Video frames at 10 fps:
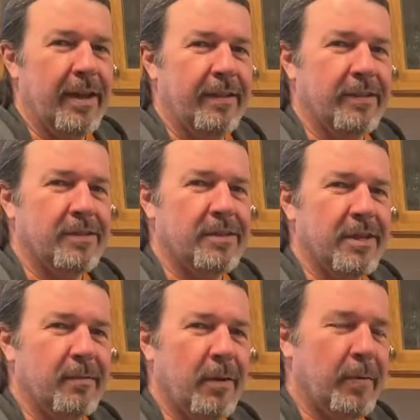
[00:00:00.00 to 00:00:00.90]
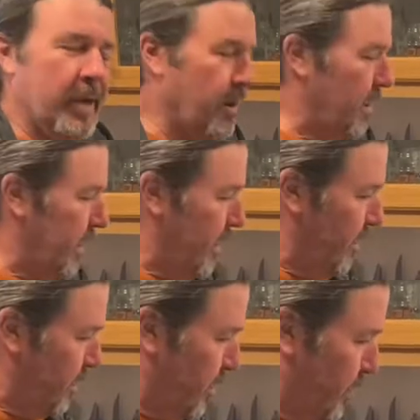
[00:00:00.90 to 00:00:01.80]
let's see what we got here.
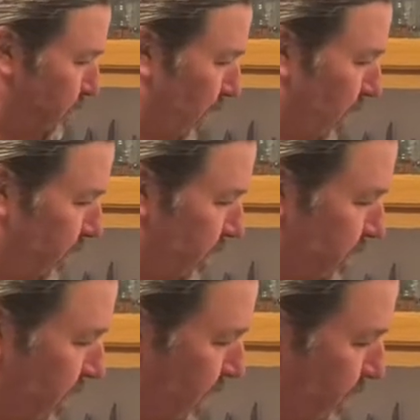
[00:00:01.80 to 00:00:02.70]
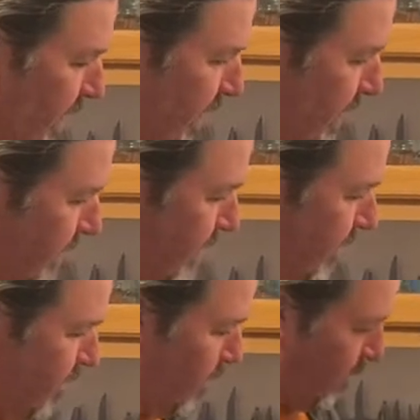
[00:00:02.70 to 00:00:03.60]
It's just barely steaming out of that
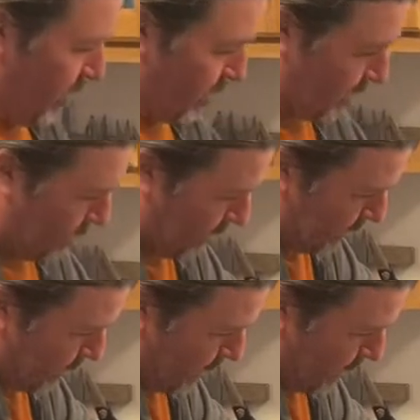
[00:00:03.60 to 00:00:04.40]
corner, so let's